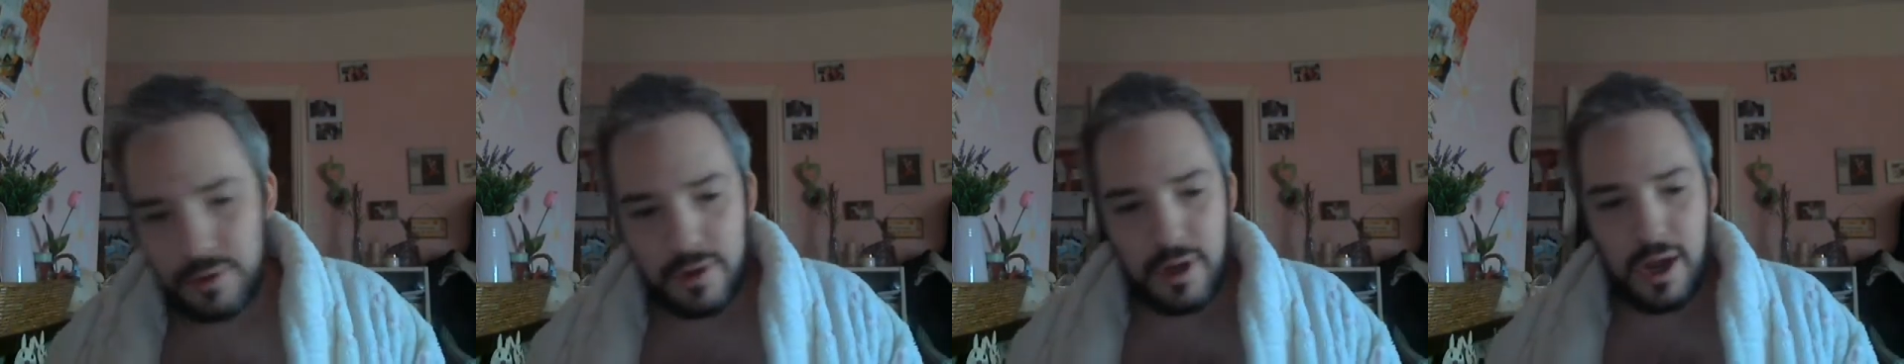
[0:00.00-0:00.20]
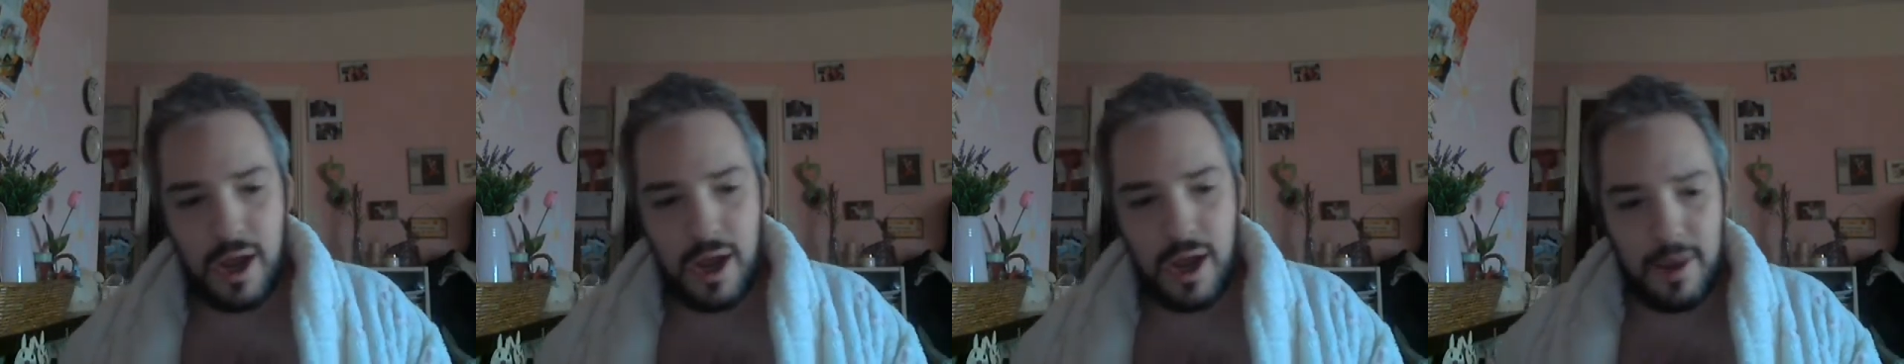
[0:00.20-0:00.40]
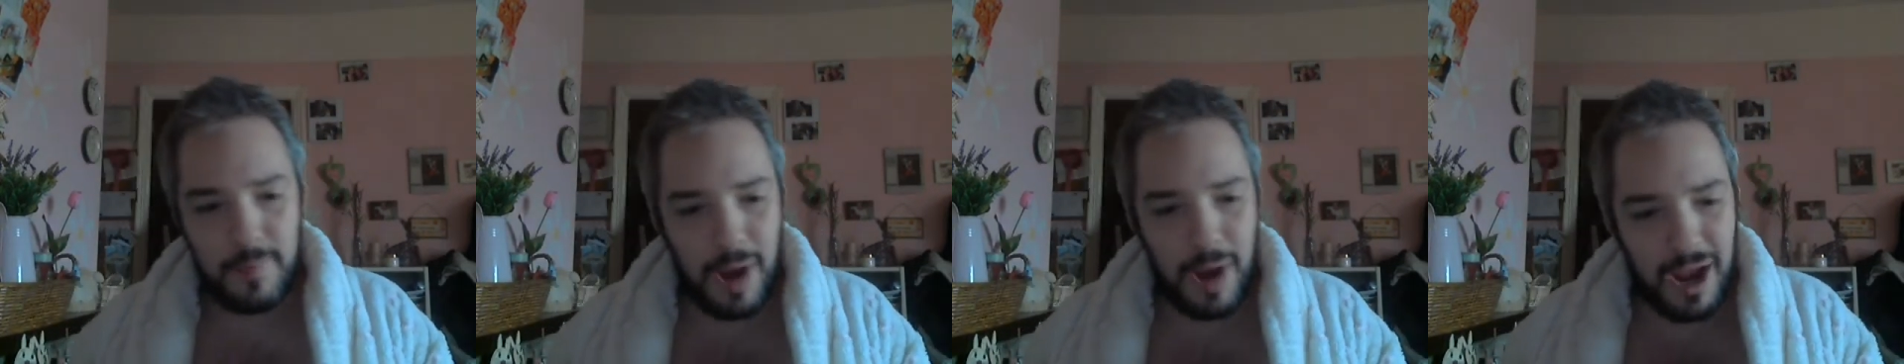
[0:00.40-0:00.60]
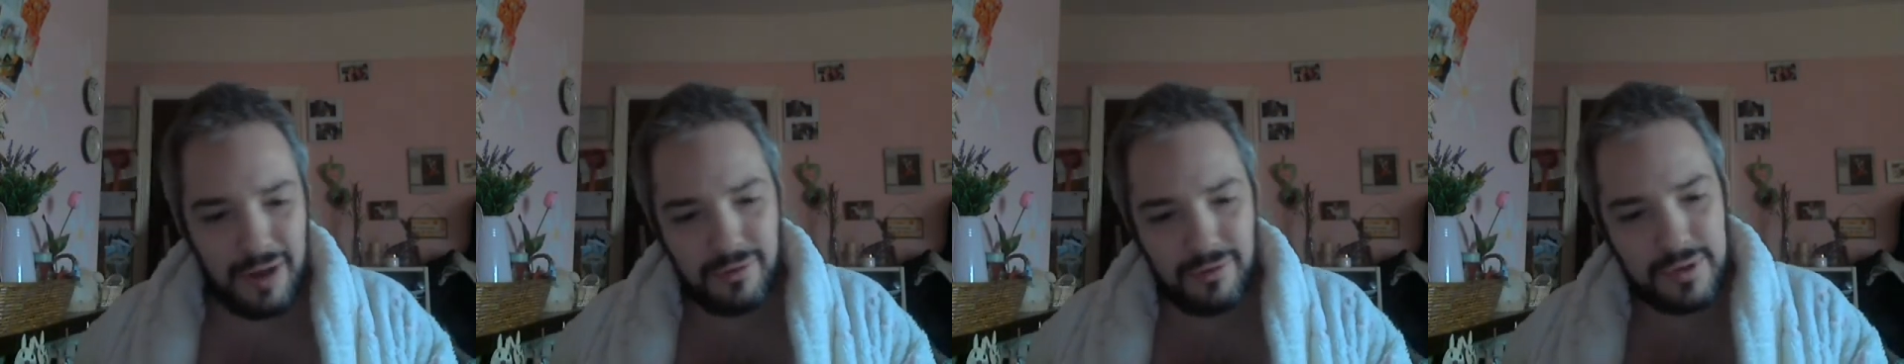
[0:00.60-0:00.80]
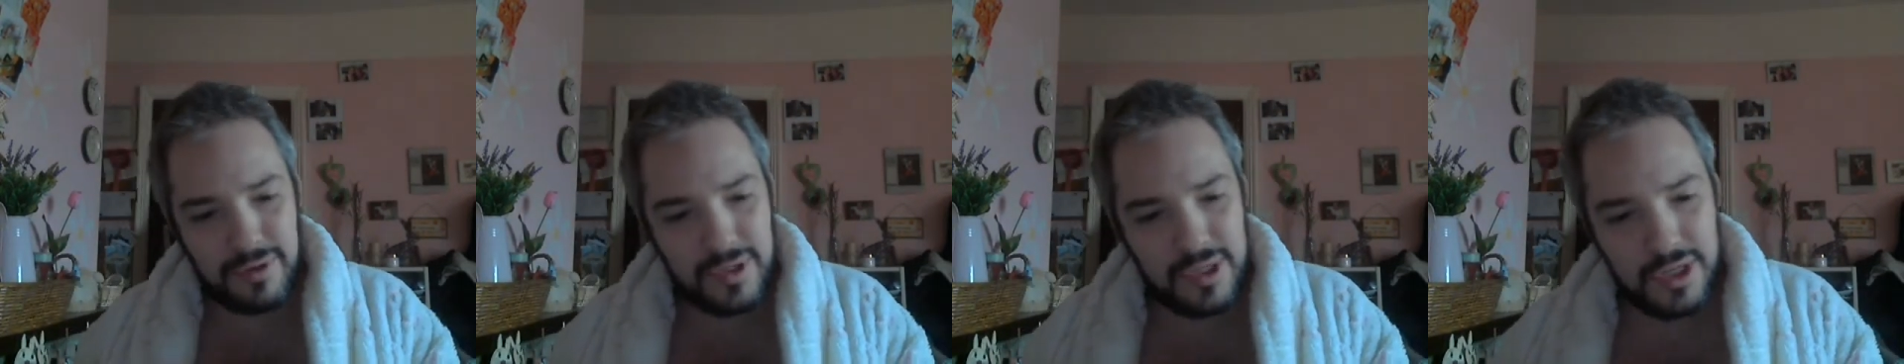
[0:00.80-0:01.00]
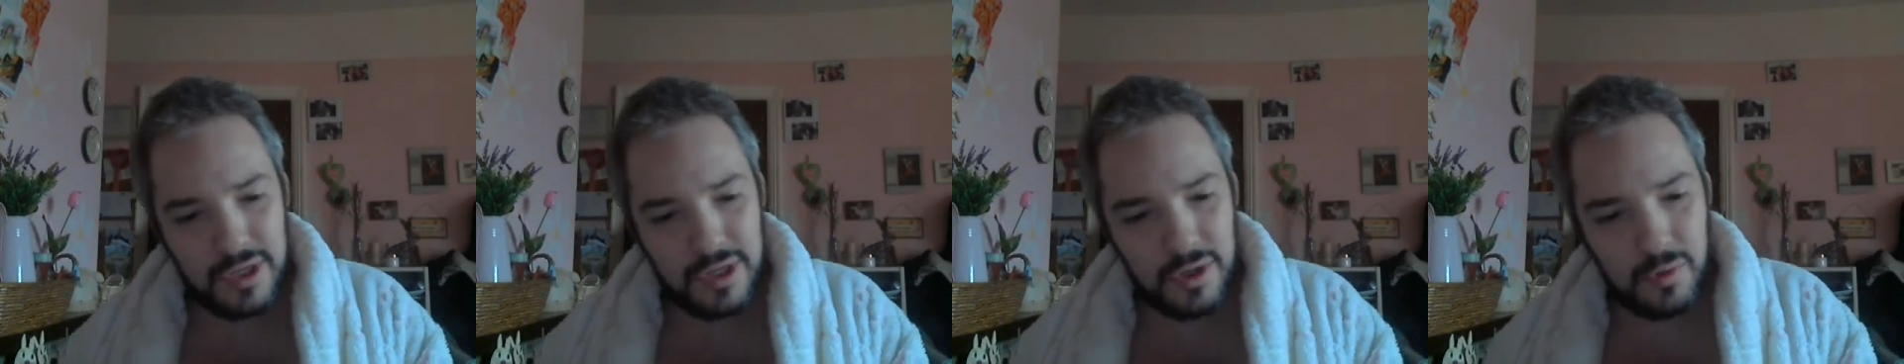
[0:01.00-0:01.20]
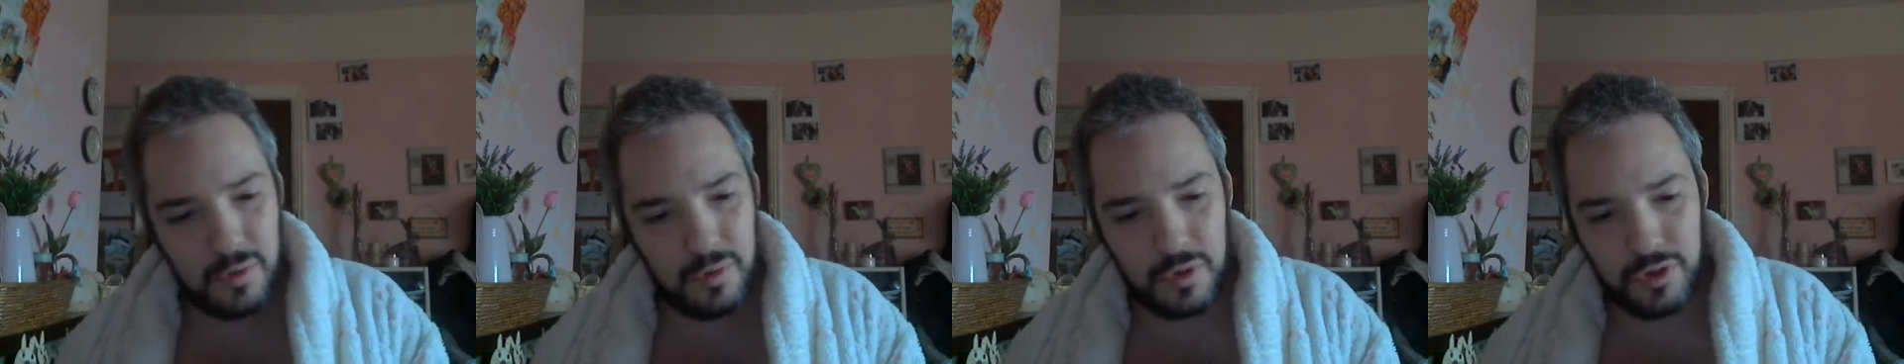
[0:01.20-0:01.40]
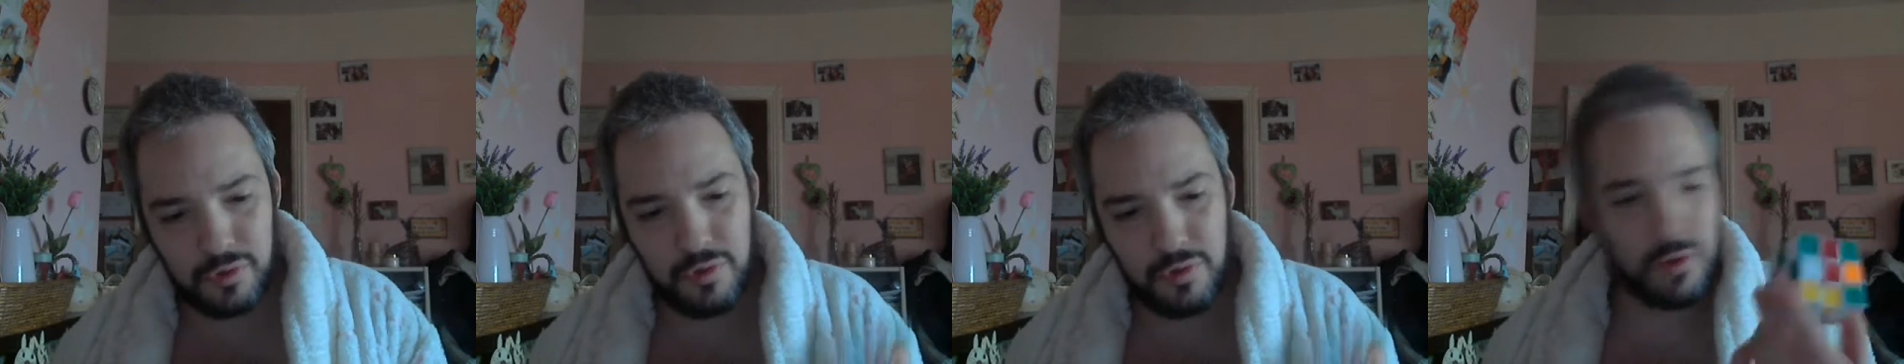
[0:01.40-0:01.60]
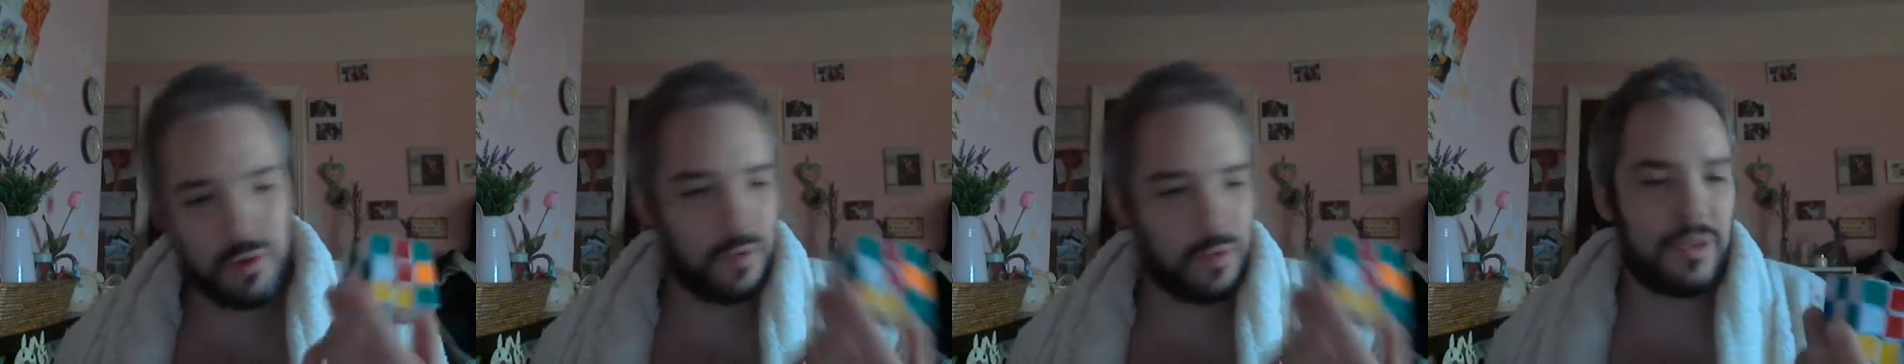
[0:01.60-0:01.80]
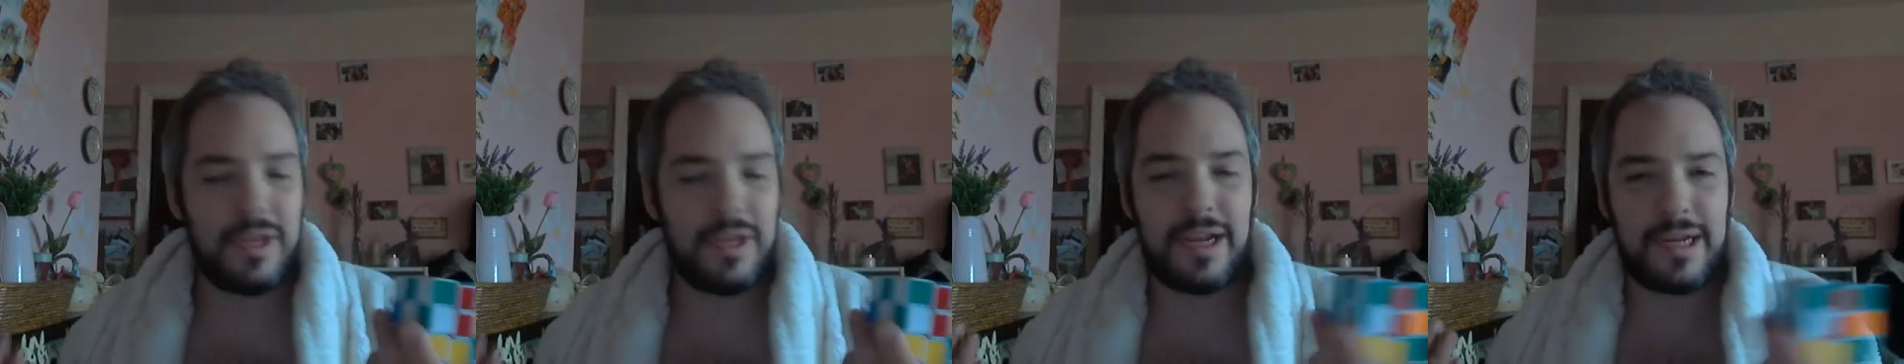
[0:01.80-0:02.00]
I don't see what's wrong
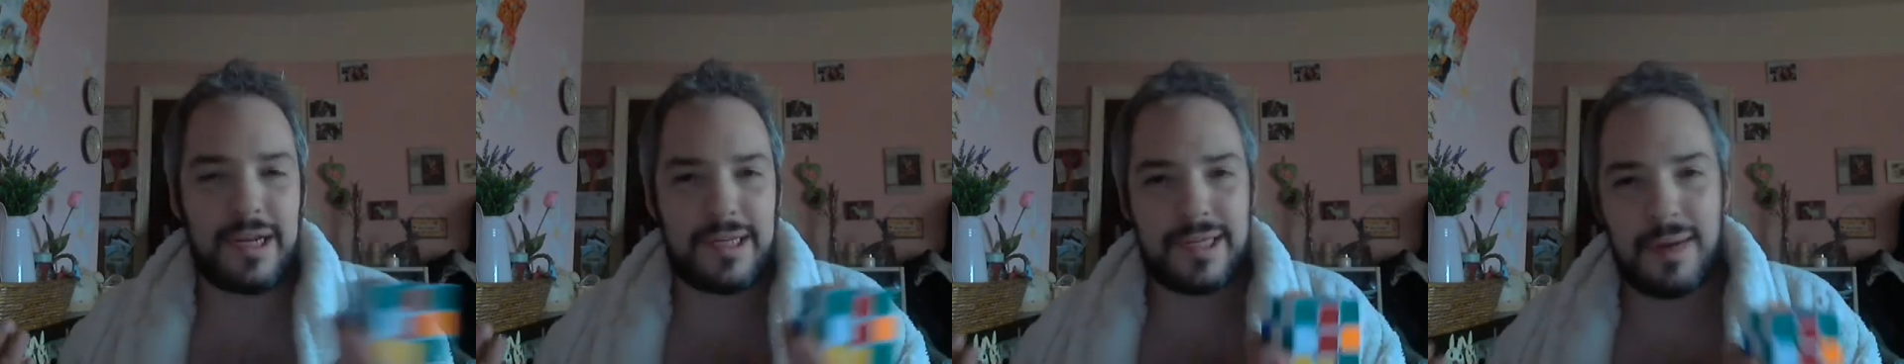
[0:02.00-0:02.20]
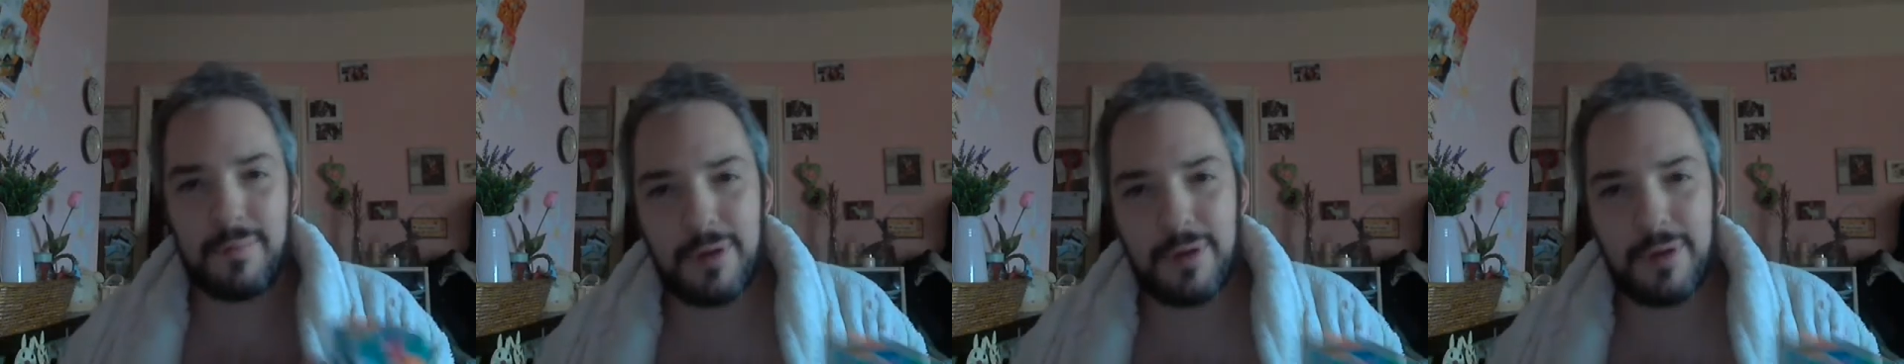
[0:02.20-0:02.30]
with this.